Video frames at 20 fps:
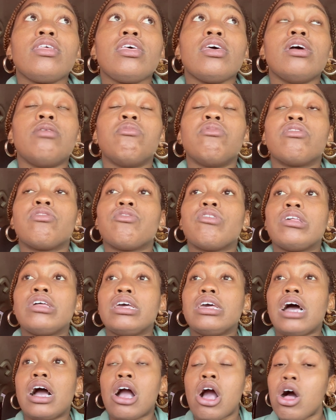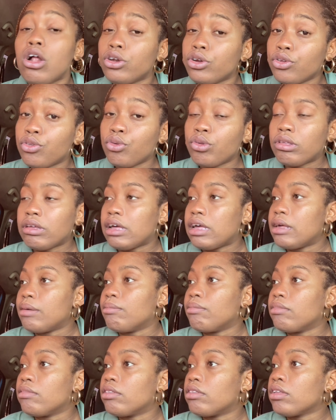I'm just really, I called her two
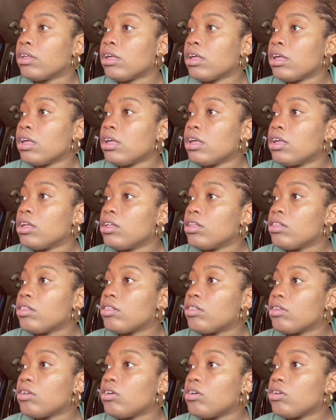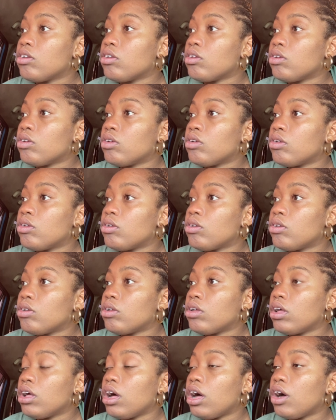times, so
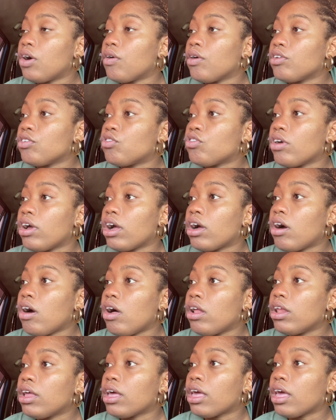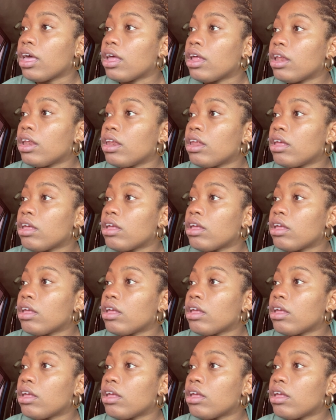I'm going to try to call again.